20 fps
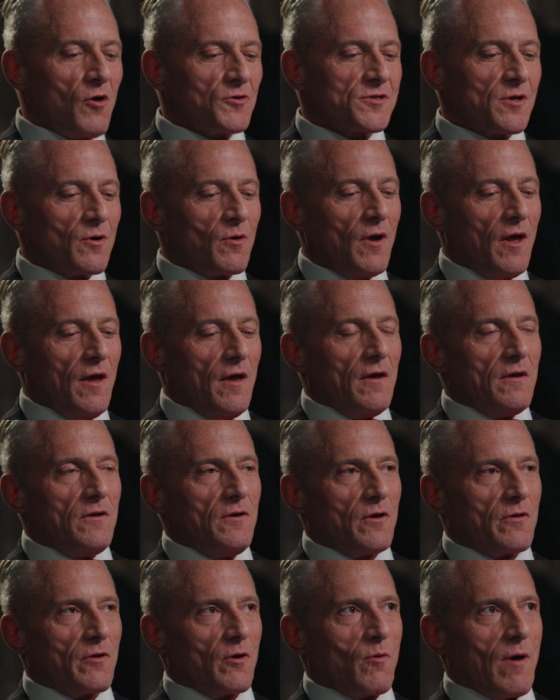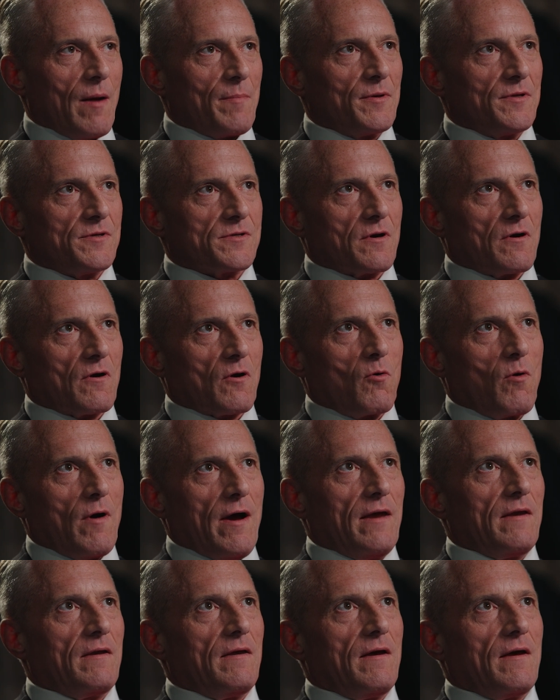Also, nuclear weapons are
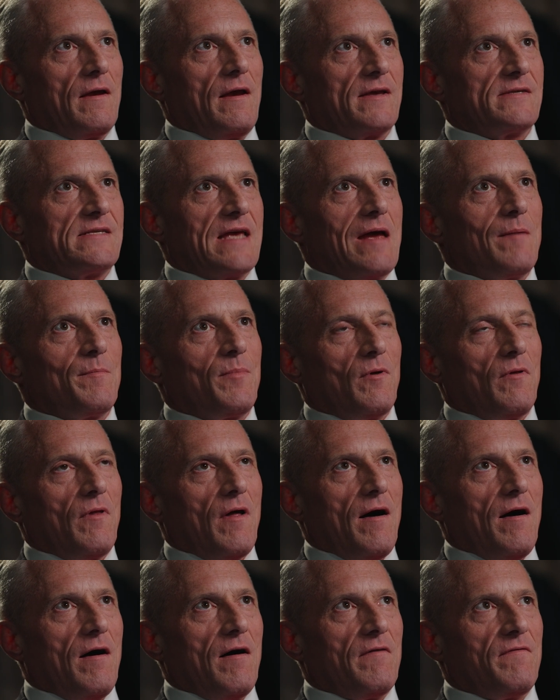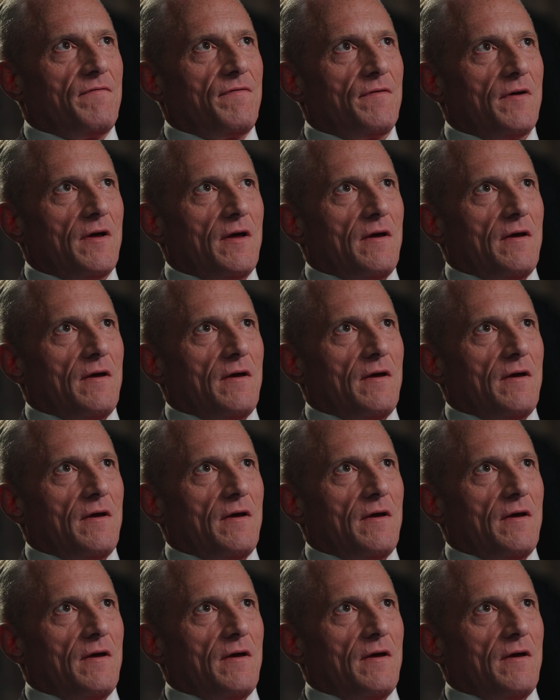quite an example of